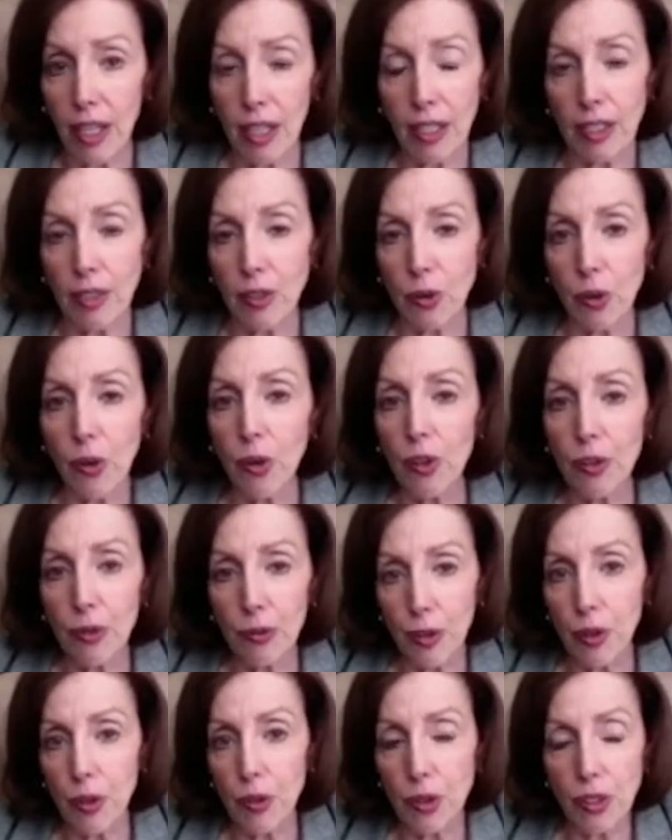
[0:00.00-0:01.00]
and all
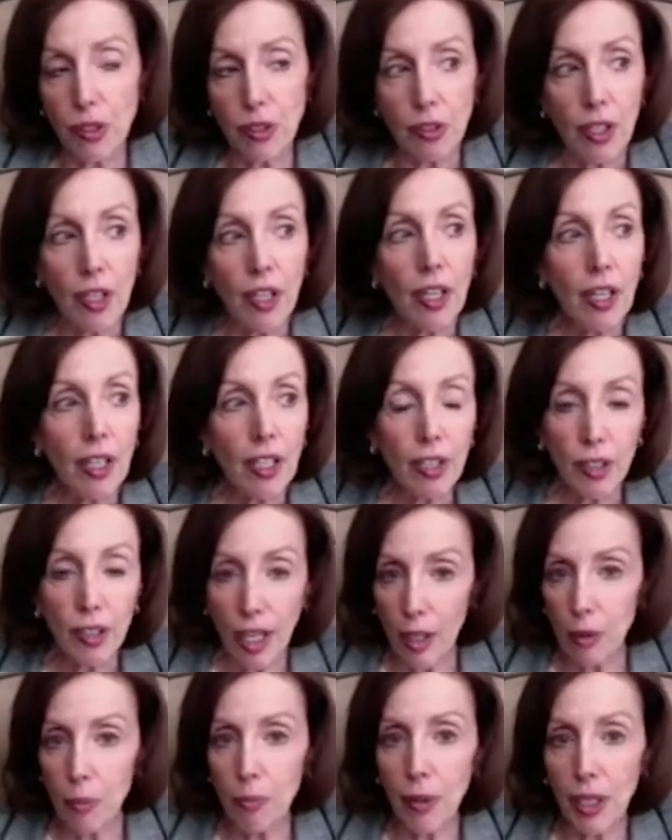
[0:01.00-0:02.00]
of those
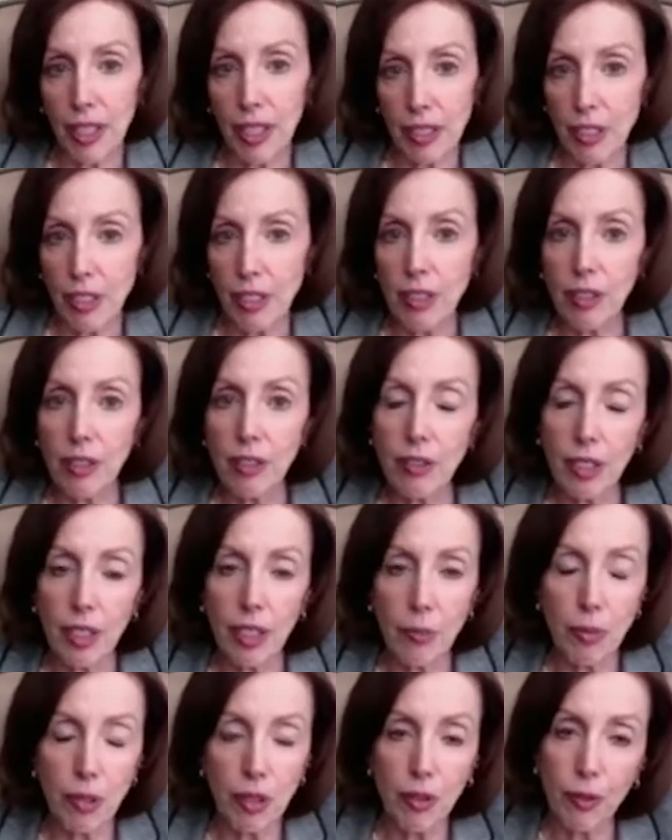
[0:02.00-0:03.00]
cloud-based
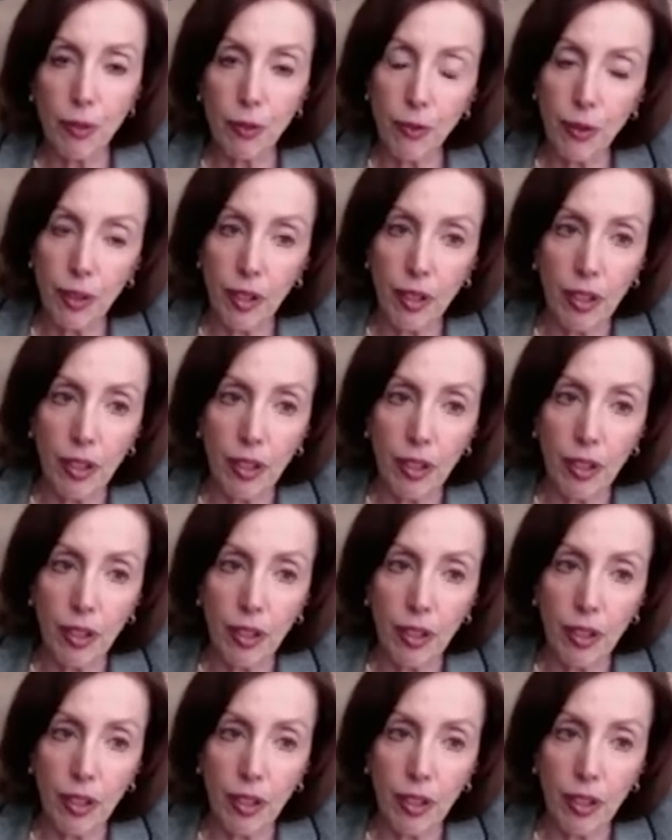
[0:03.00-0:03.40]
types of